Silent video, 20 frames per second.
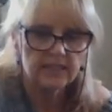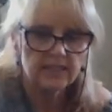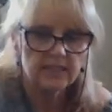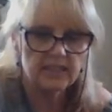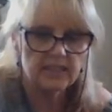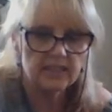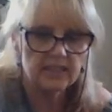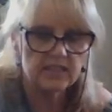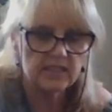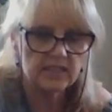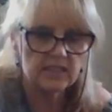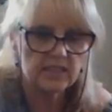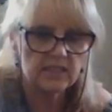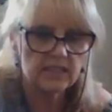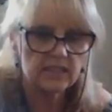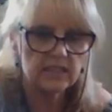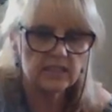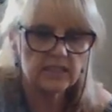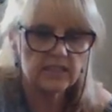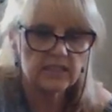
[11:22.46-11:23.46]
this
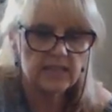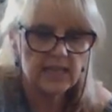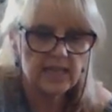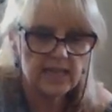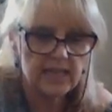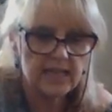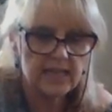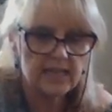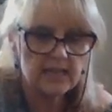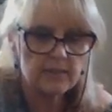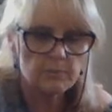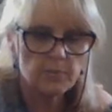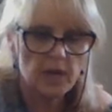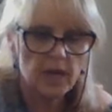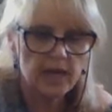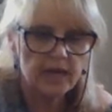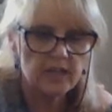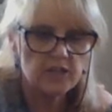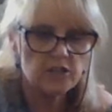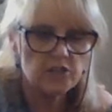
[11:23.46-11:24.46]
needing
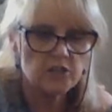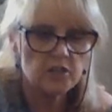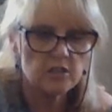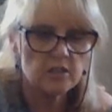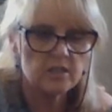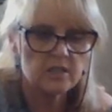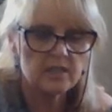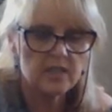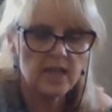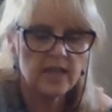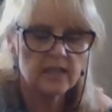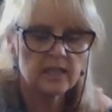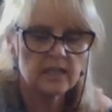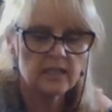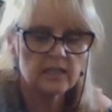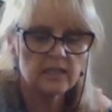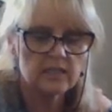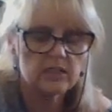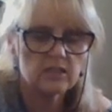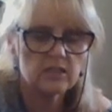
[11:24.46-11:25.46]
patience
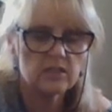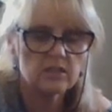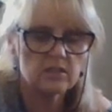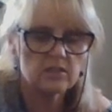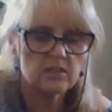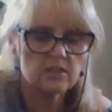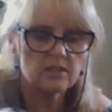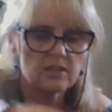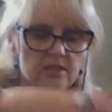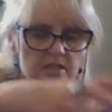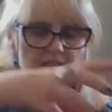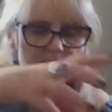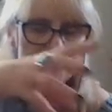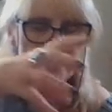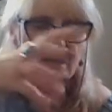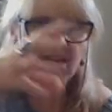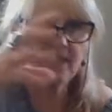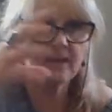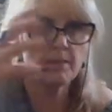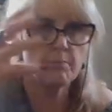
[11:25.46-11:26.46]
and
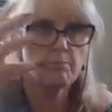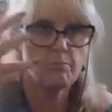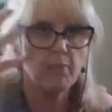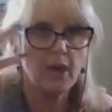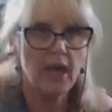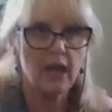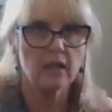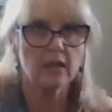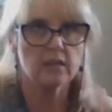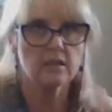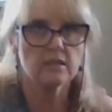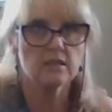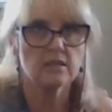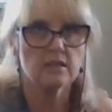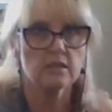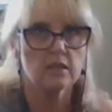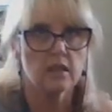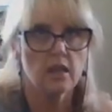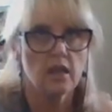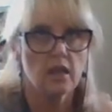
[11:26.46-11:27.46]
a
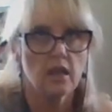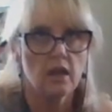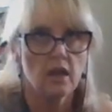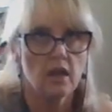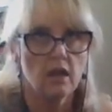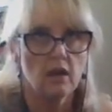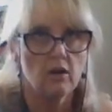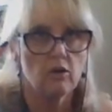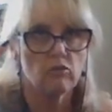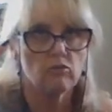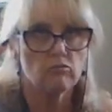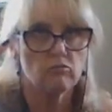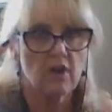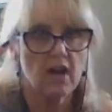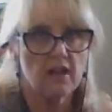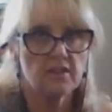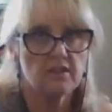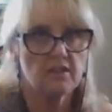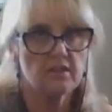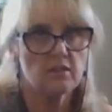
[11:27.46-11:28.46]
balance
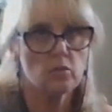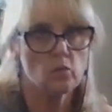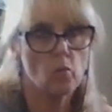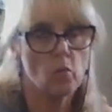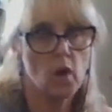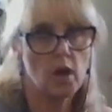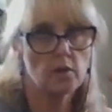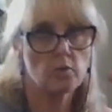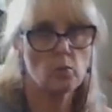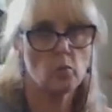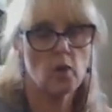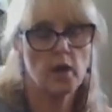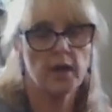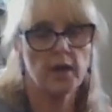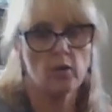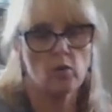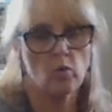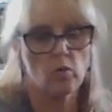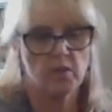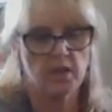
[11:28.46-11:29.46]
rather than one
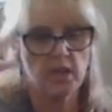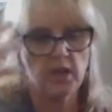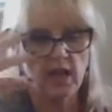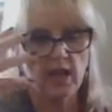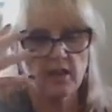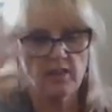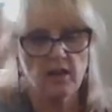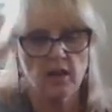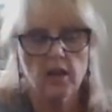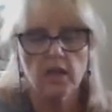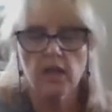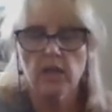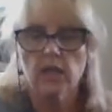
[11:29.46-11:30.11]
way or the other.